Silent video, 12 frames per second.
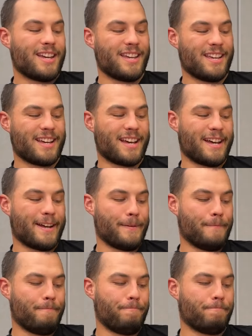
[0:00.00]

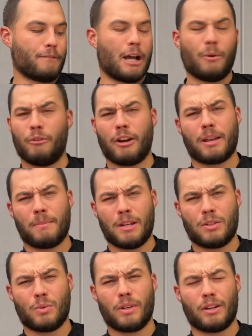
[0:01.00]
I would
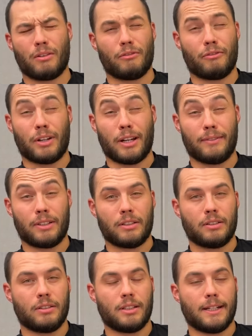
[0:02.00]
recommend doing it on Fiverr,
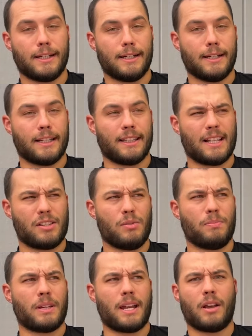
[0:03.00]
unless
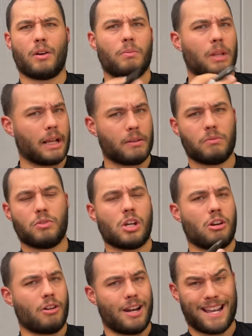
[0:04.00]
you're planning on like
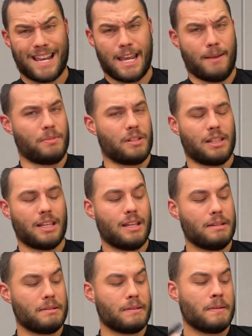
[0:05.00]
generating heaps of leads.